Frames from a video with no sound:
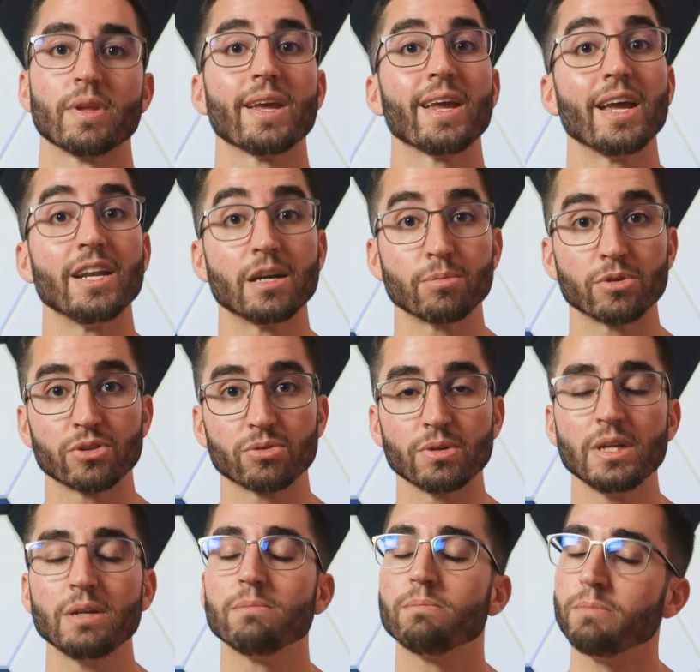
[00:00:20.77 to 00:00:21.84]
And number 3,
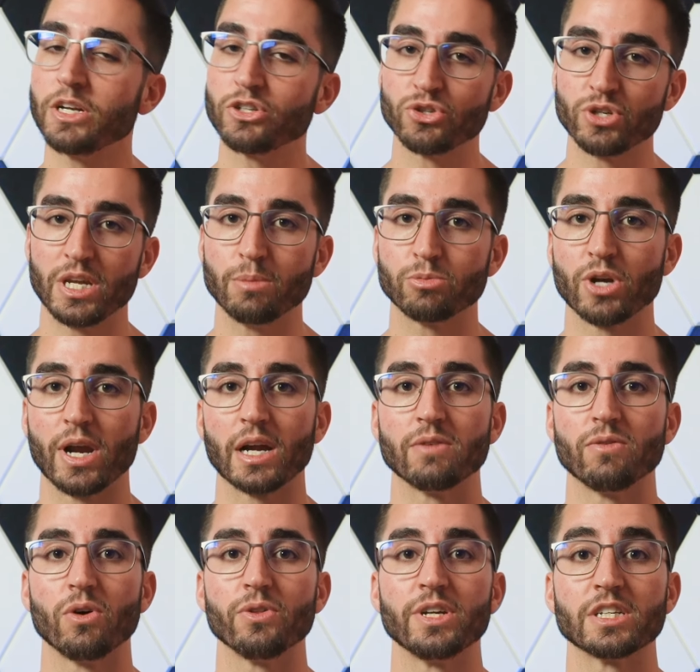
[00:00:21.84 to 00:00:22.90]
make sure you keep track of all
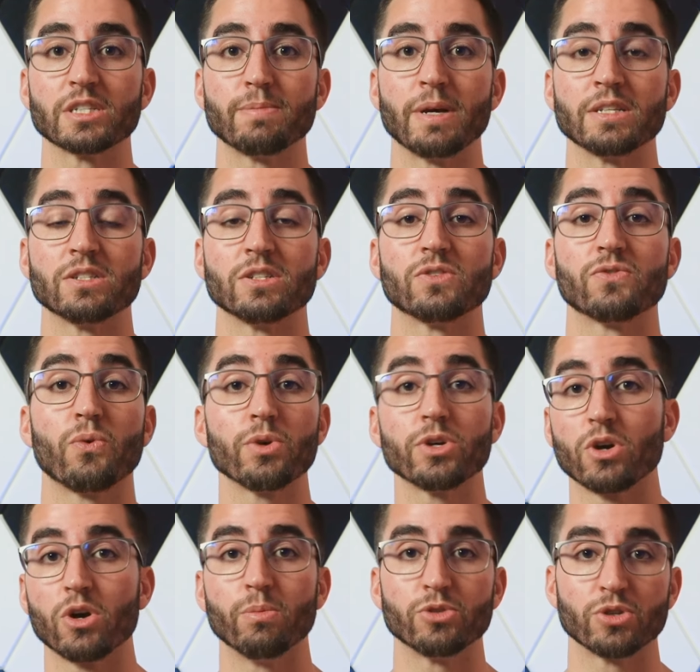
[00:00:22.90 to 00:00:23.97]
the expenses for your
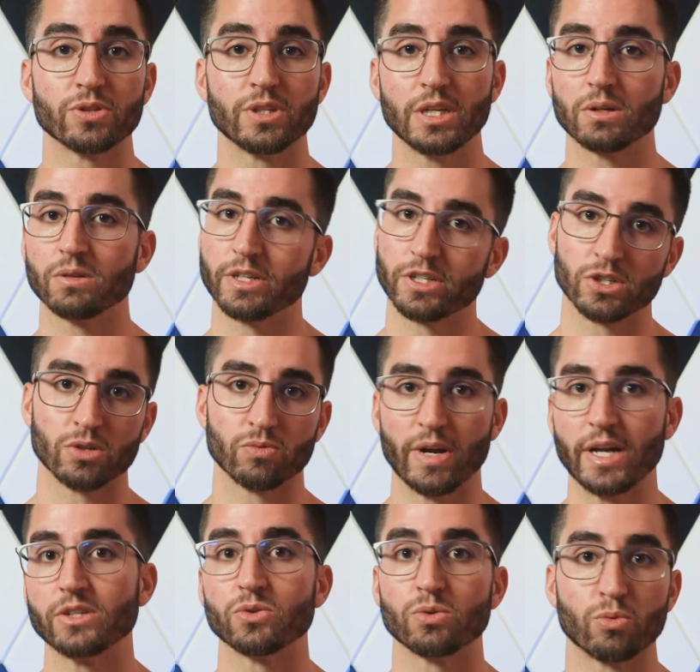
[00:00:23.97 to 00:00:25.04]
home during the year, like your rent
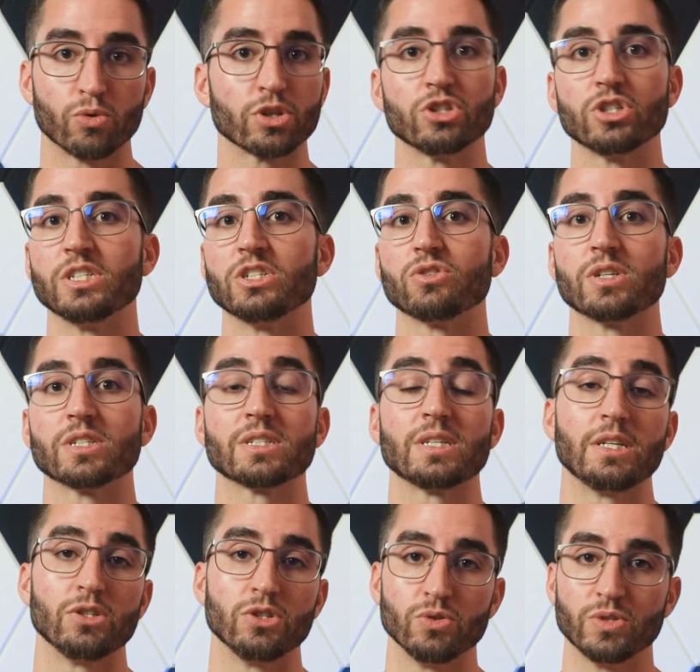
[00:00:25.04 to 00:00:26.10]
or mortgage interest and your
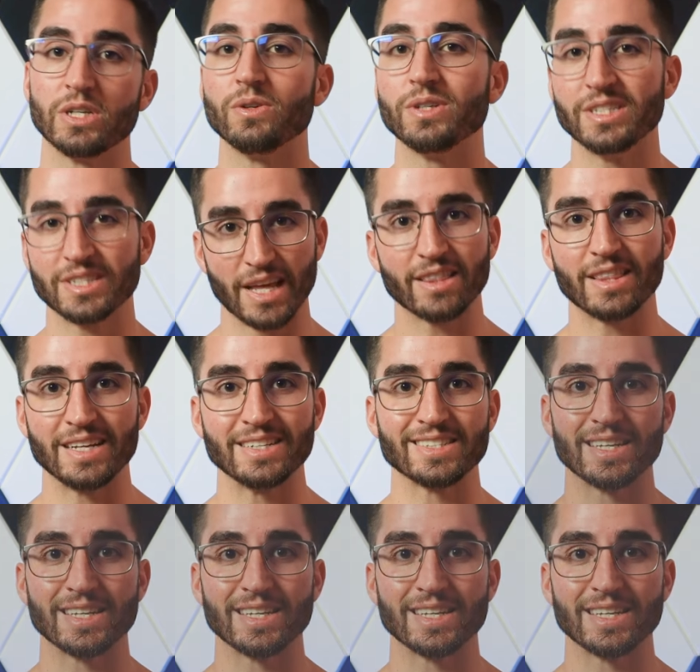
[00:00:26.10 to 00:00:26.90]
utilities, things like